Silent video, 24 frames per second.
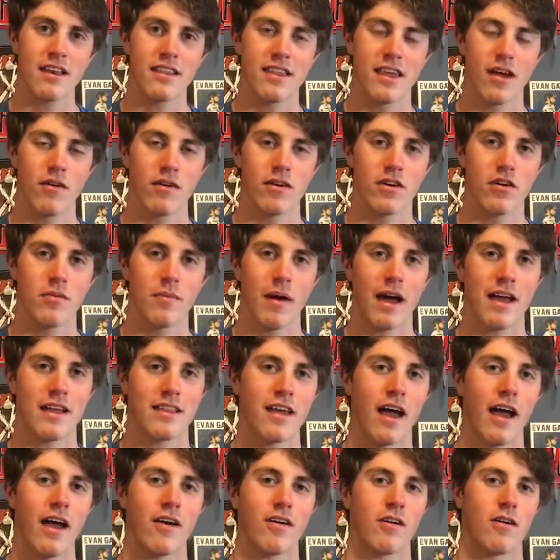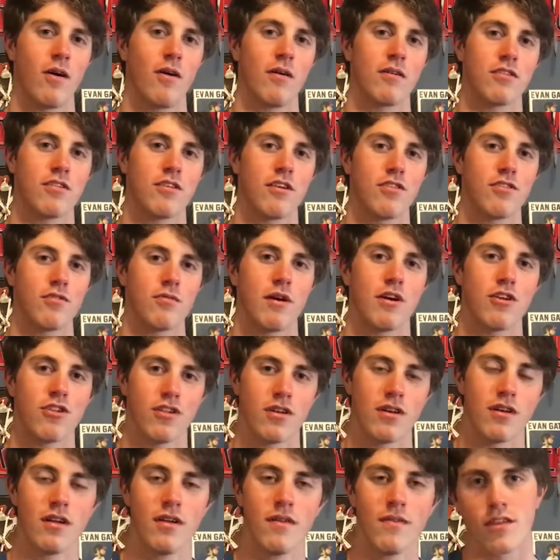and tell you my entire college
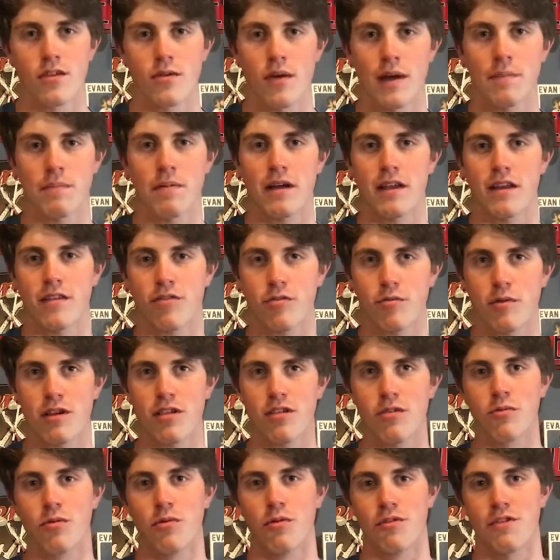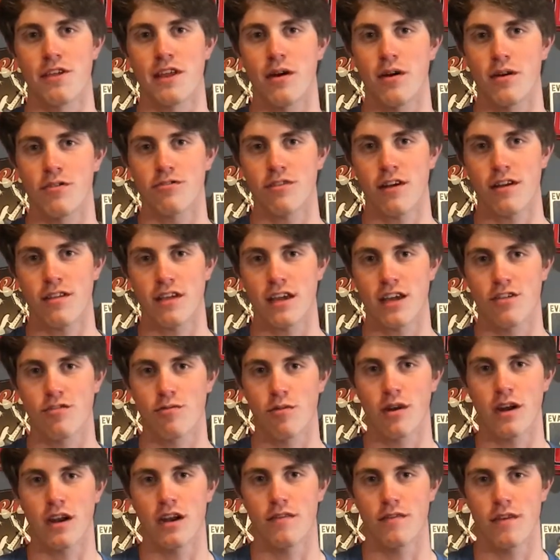situation. So I applied to 3 schools, and I'll address each
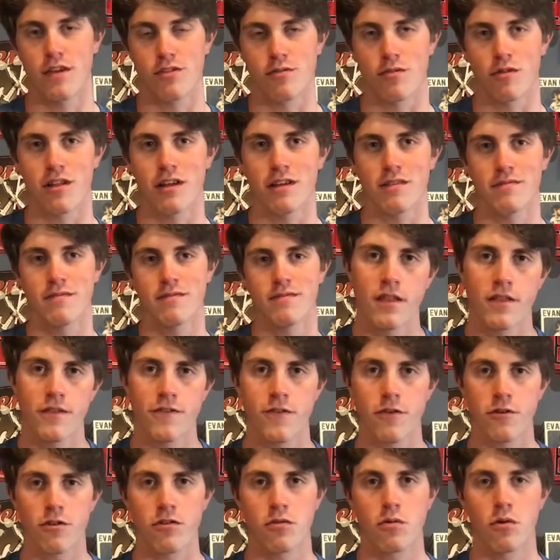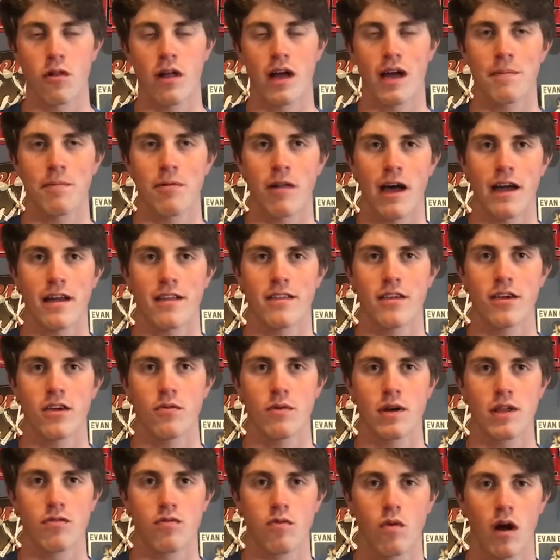one individually. The first school I applied to,
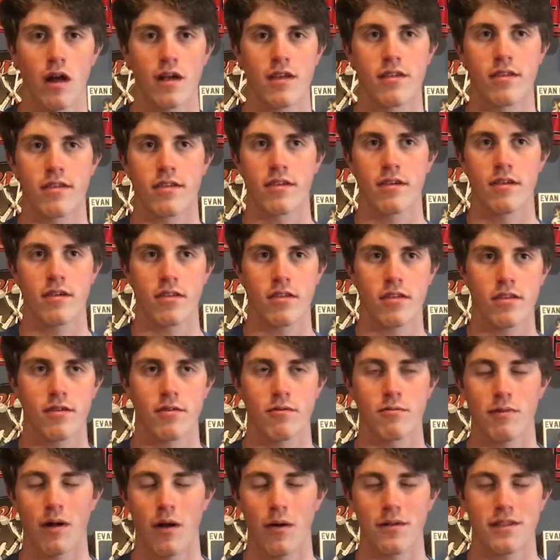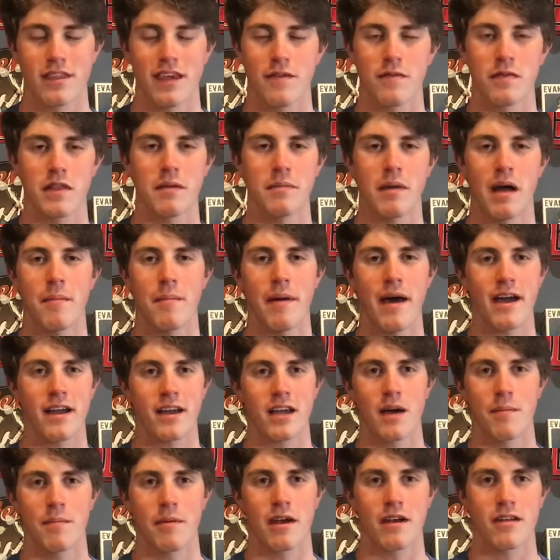which was relatively my
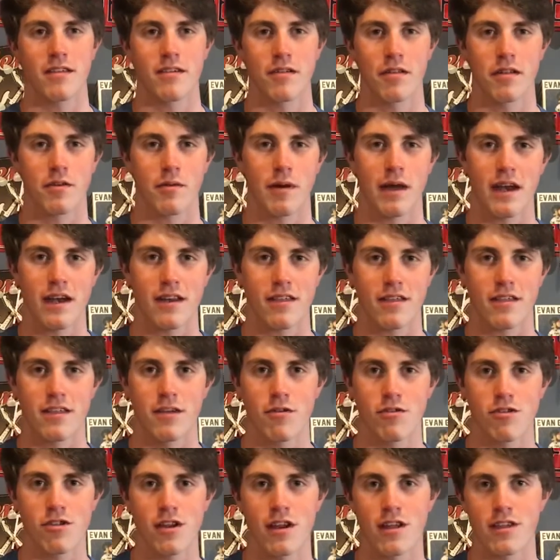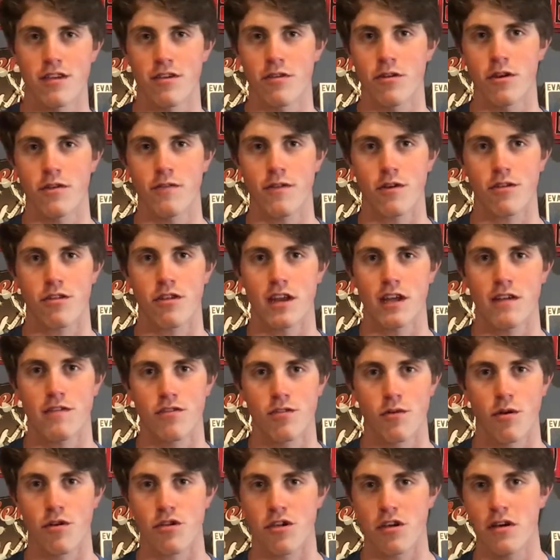backup, but it's still a great institution, is the University of
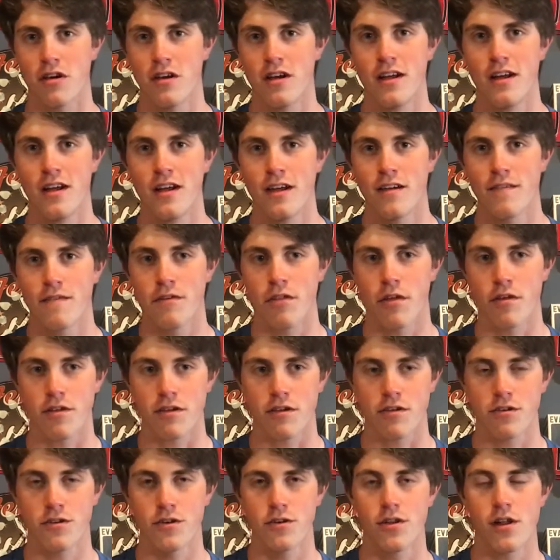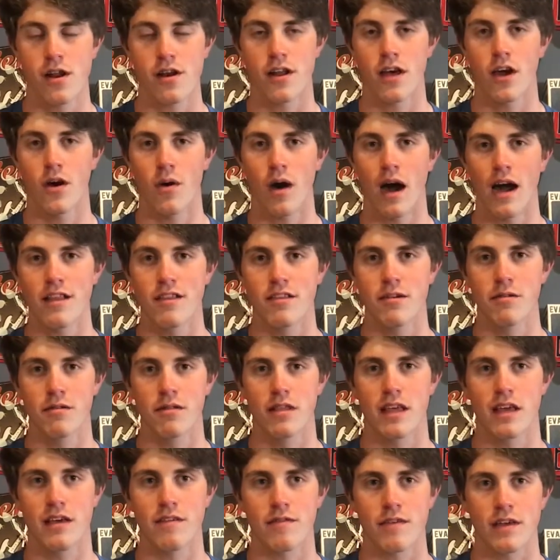Georgia. For those of you who do not know, I do
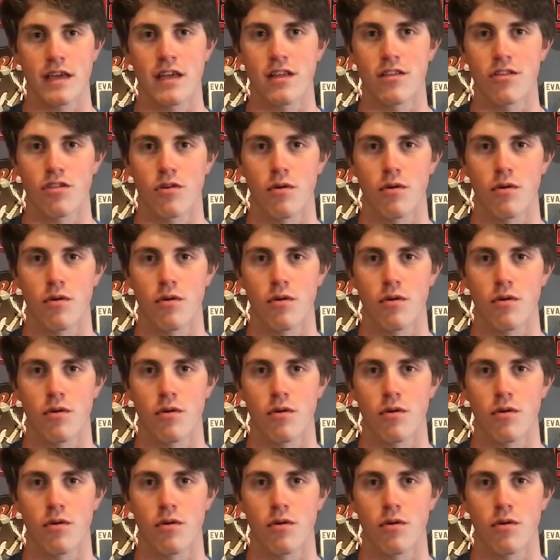live in